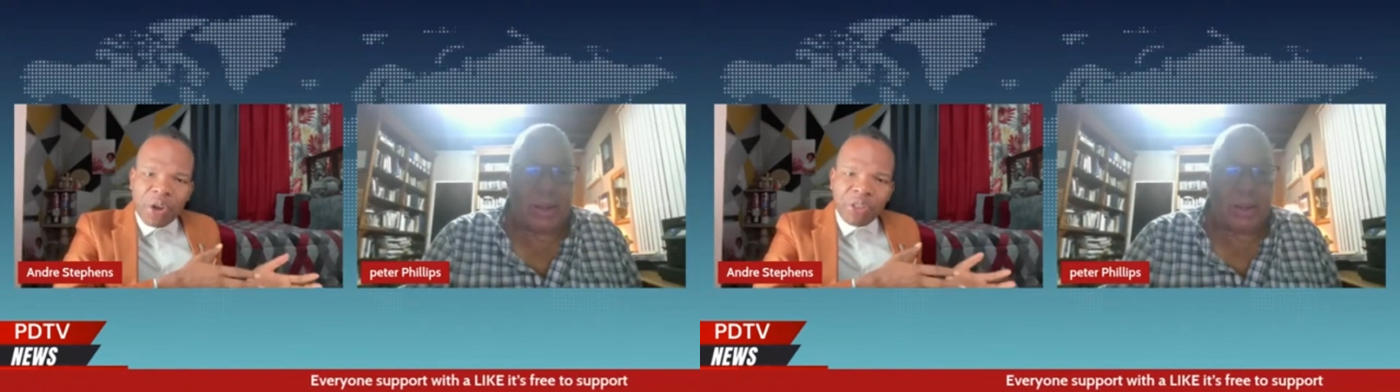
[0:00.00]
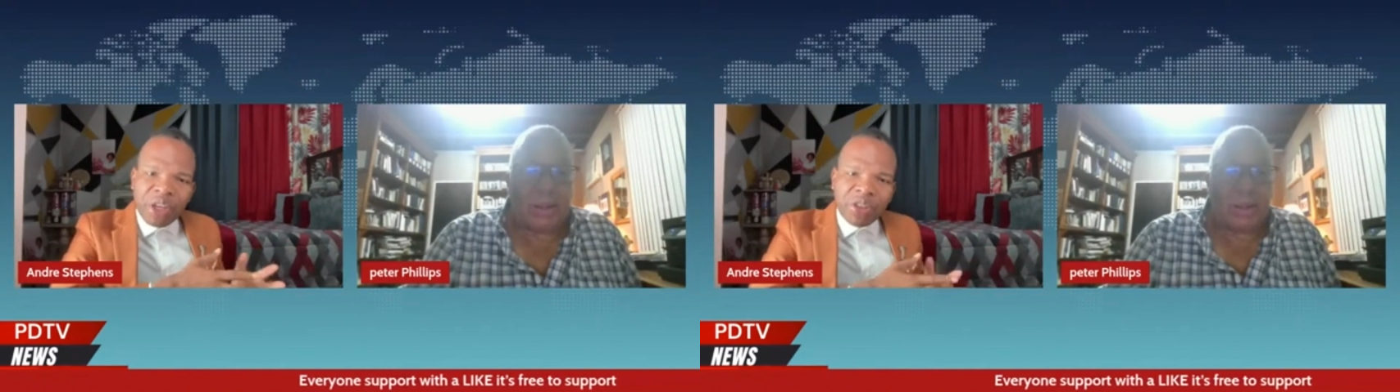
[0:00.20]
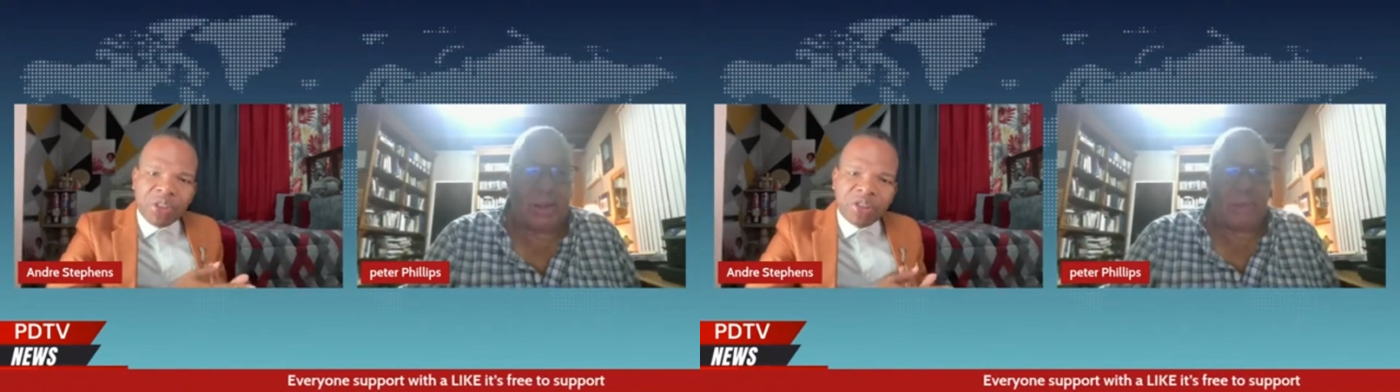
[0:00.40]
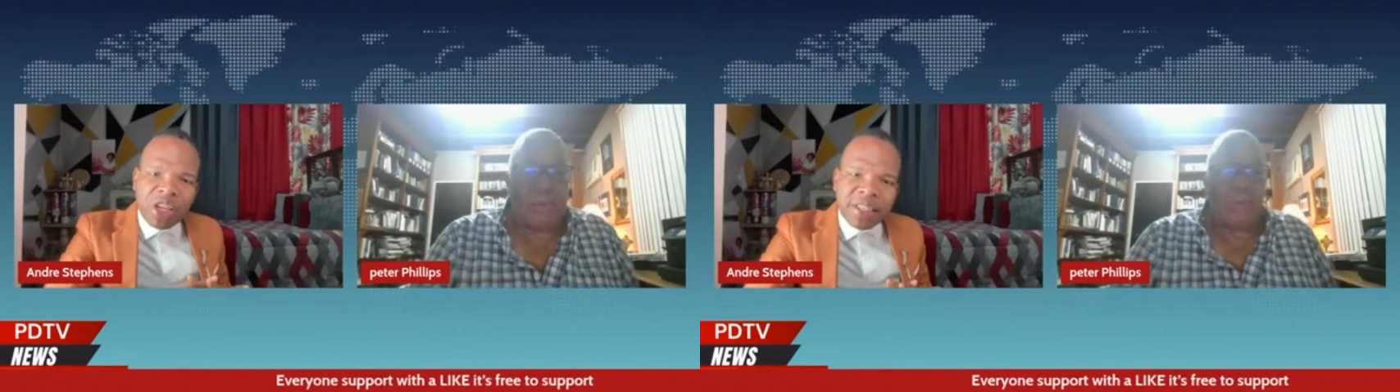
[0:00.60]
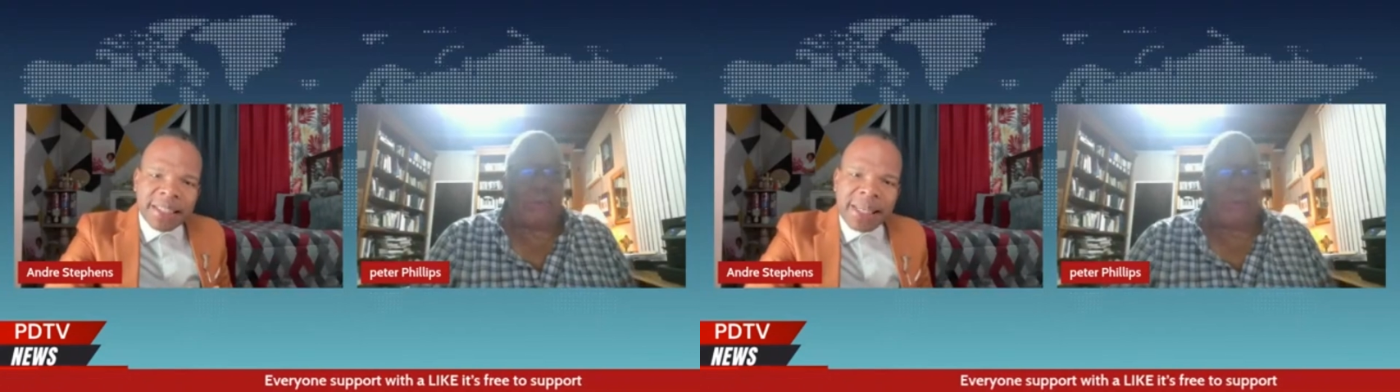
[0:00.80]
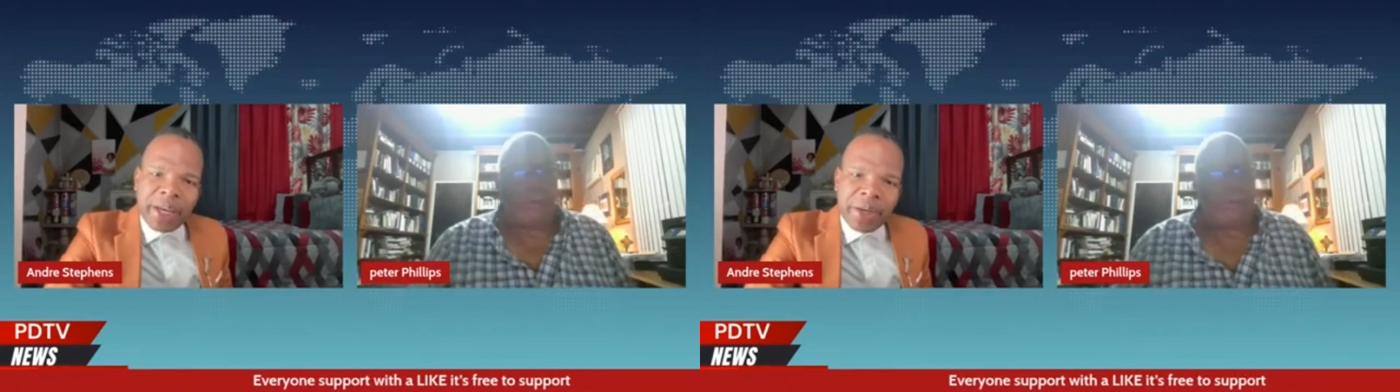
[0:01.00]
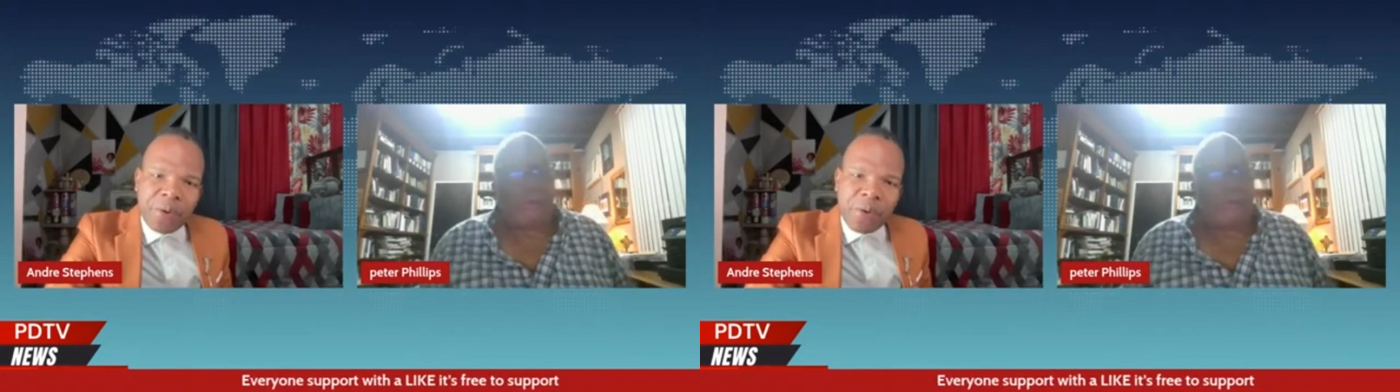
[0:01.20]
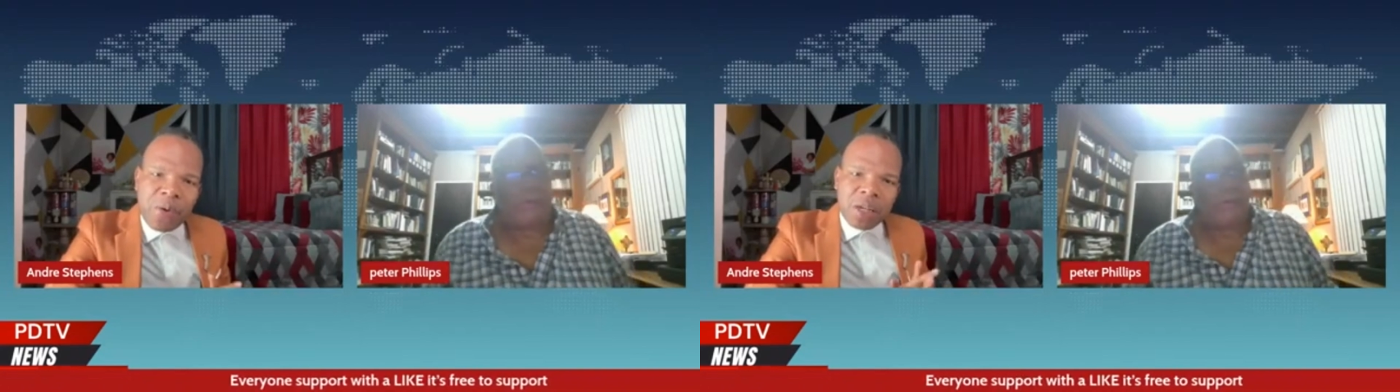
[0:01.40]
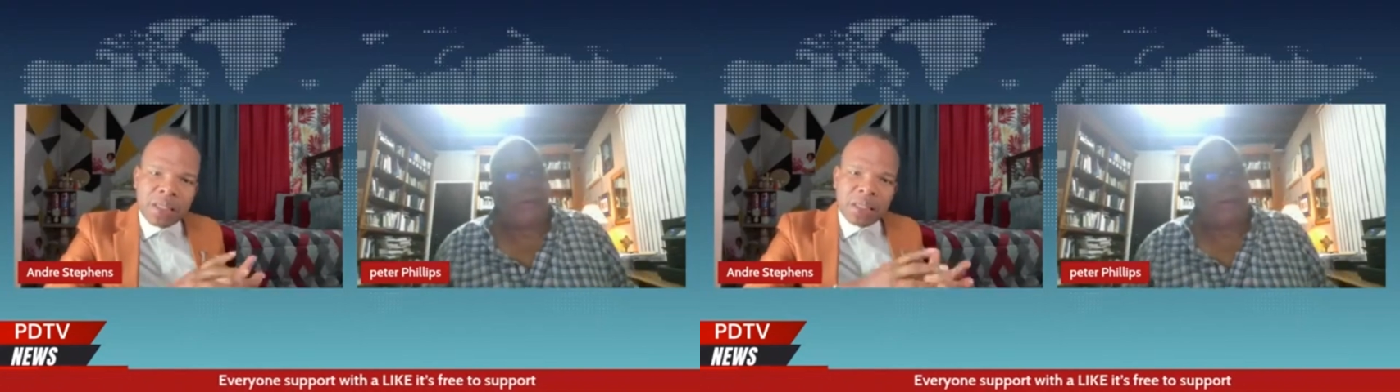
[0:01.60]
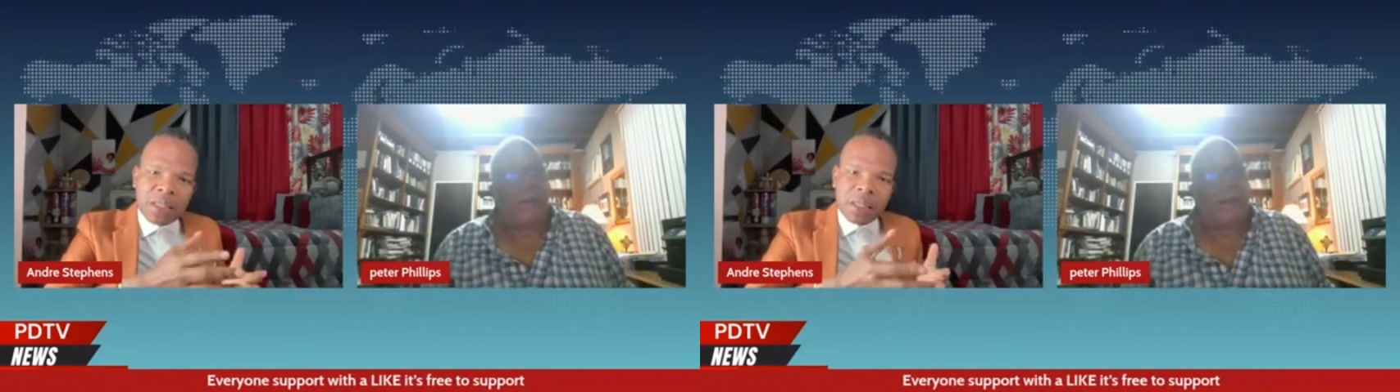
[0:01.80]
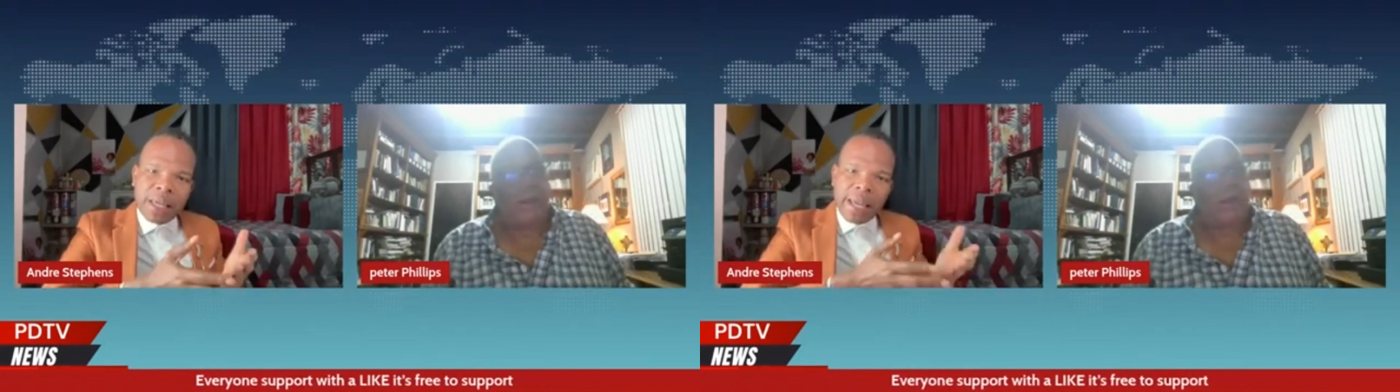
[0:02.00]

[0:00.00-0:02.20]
nothing to sustain those.